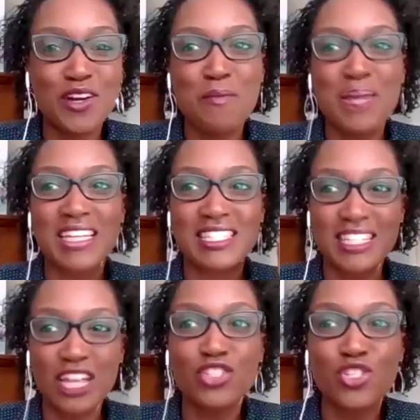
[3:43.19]
up, and I
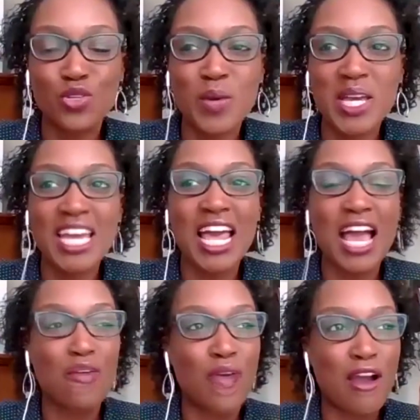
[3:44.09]
stuck to it, and
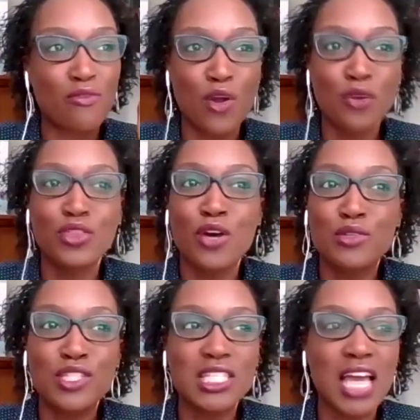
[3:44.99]
I wrote
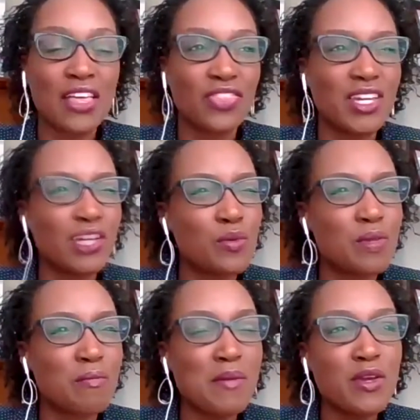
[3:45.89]
those. I think it
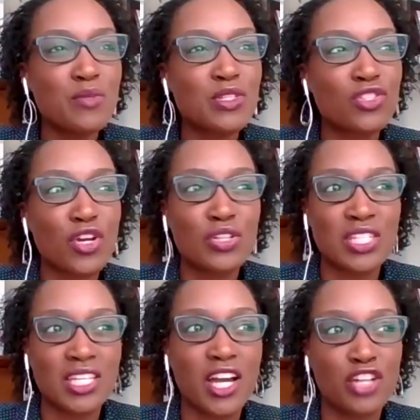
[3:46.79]
was
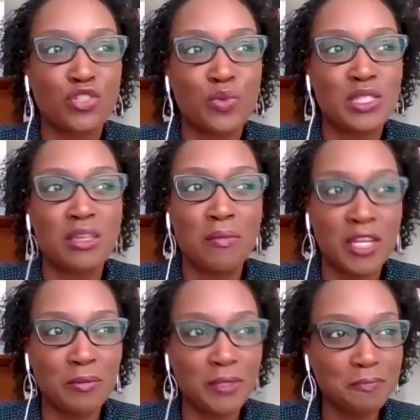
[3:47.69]
1,300 was the
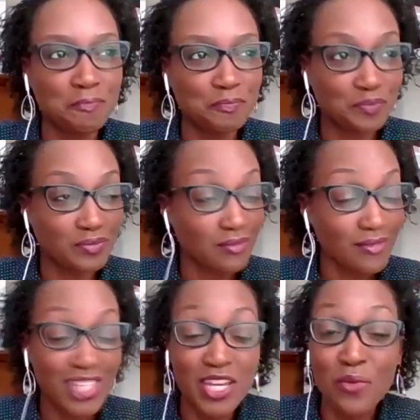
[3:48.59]
minimum.
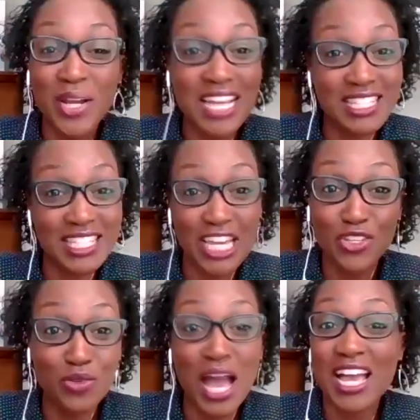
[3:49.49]
And when I tell
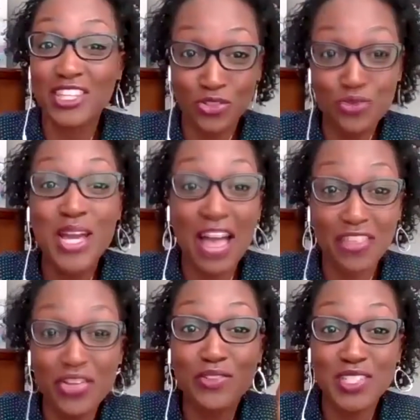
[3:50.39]
you, you got
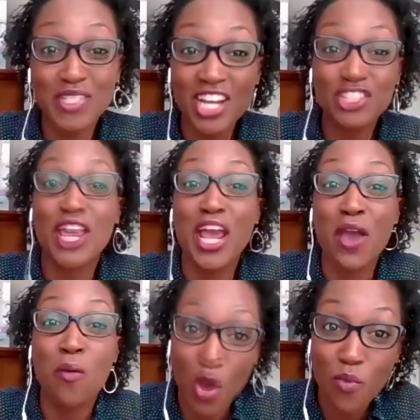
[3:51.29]

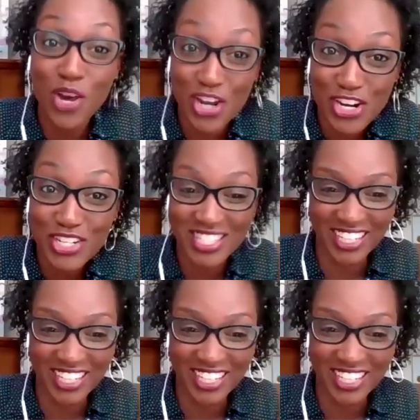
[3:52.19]
1,301 words,